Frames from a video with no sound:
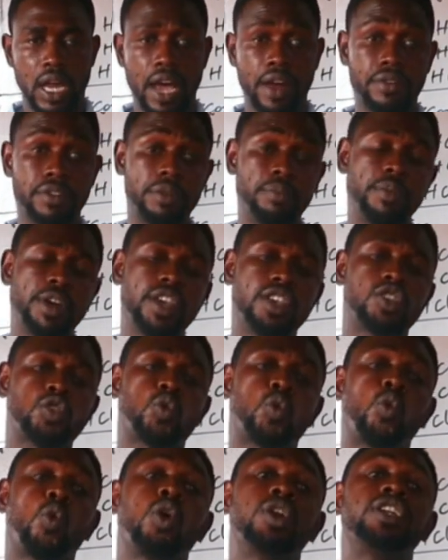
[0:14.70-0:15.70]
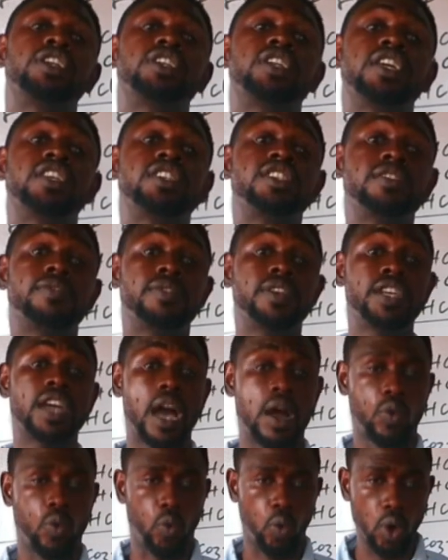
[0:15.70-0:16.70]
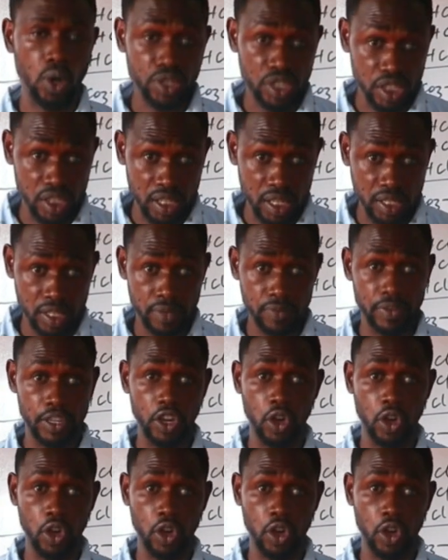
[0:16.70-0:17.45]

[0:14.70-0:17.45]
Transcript: and remains qualitatively and quantitatively